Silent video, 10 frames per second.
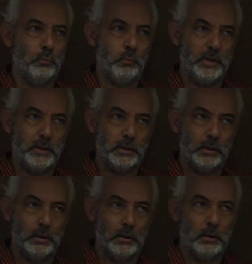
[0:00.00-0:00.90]

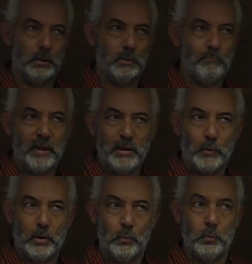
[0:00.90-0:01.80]
We may
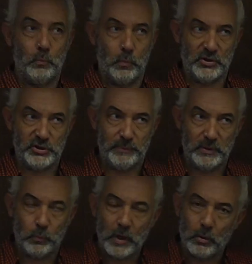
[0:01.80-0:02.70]
well want to
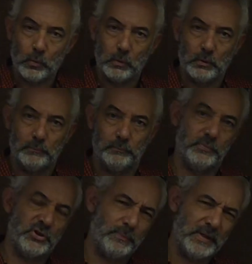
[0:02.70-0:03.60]
be well,
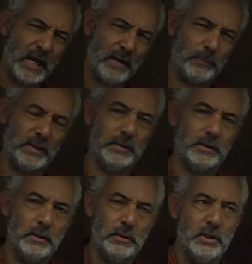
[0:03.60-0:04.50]
to be happy,
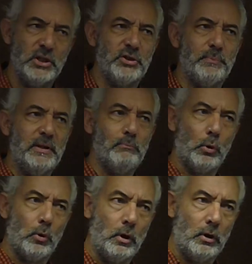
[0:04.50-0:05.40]
to be
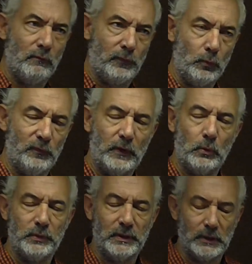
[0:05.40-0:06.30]
more
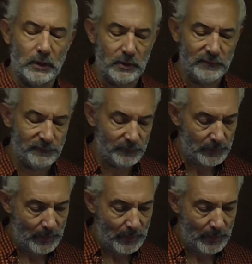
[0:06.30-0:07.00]
fulfilled in life.